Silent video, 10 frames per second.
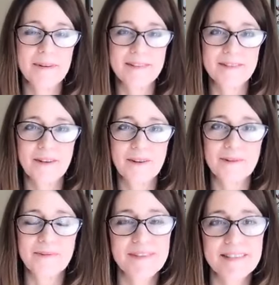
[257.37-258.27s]
And
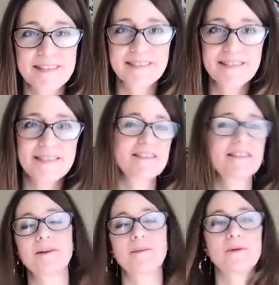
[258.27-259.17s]
so this is
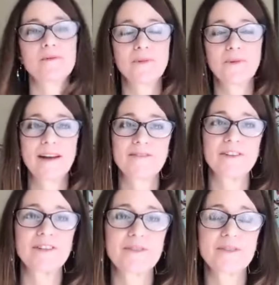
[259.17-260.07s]
just a beautiful way for
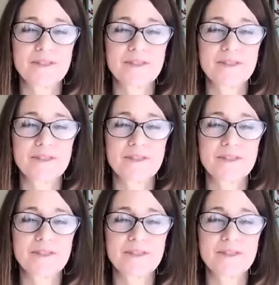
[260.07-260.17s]
you